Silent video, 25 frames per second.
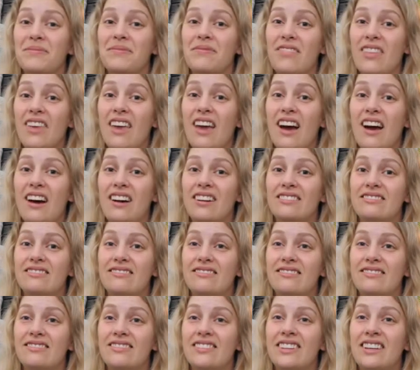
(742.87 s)
Yeah.
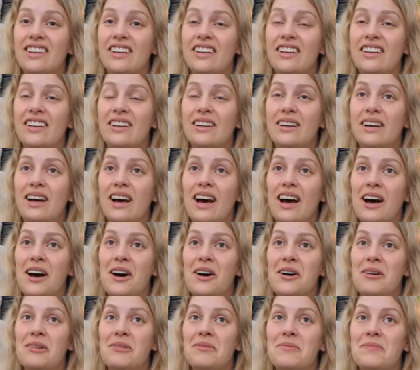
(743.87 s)

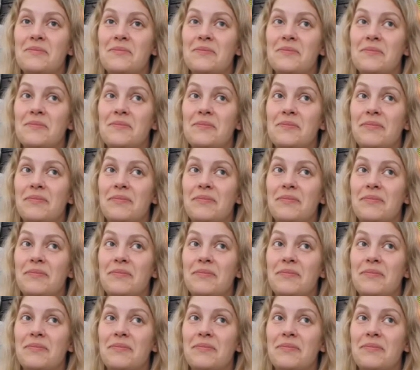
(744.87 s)
Um,